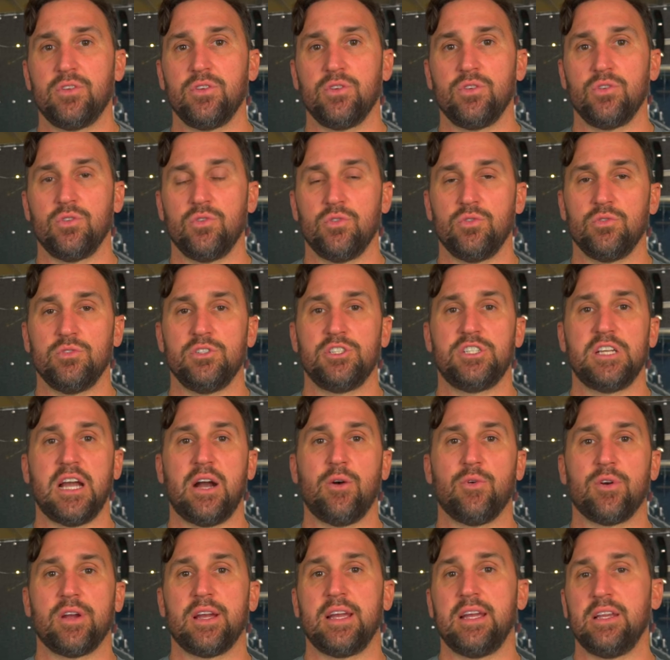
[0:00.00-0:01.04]
to
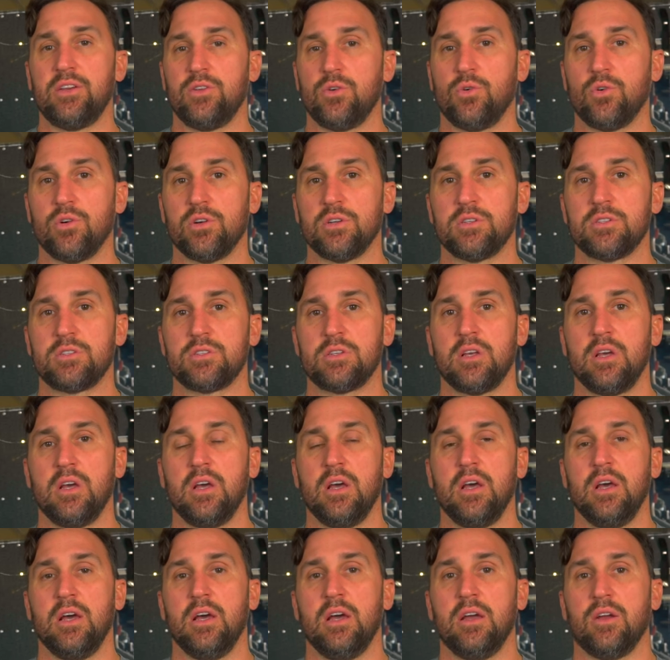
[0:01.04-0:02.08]
shower indoors
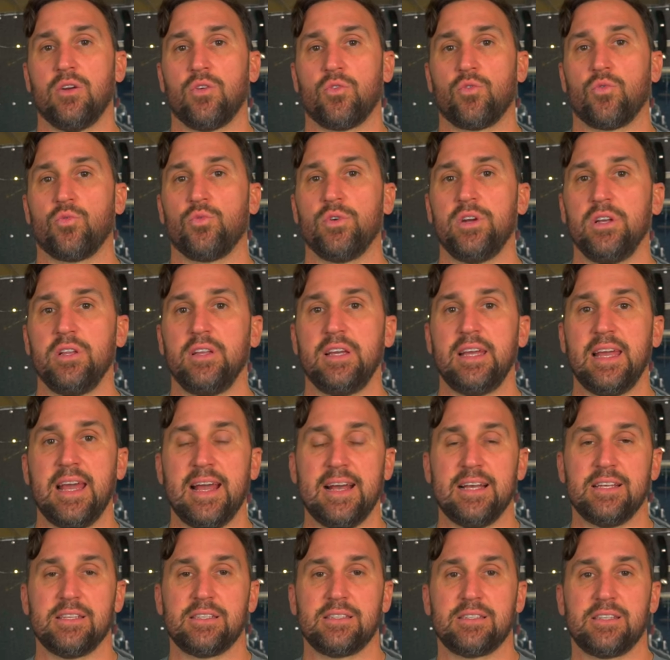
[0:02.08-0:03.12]
really
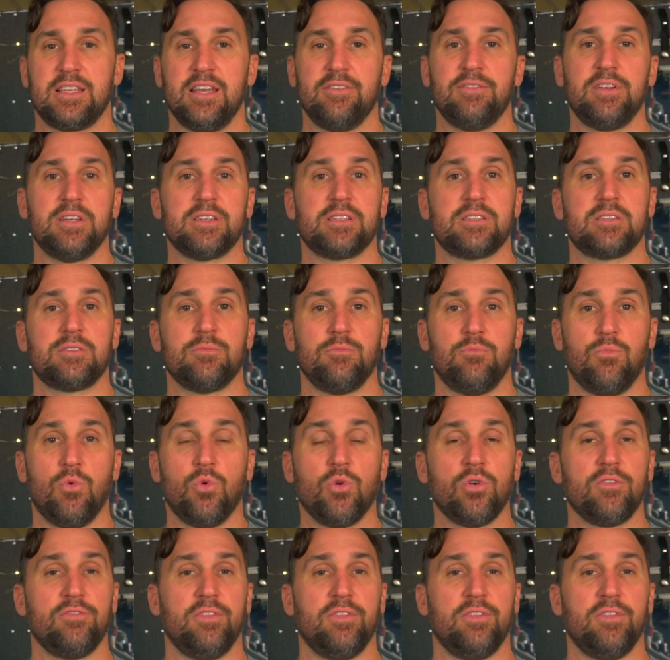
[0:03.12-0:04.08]
has given us more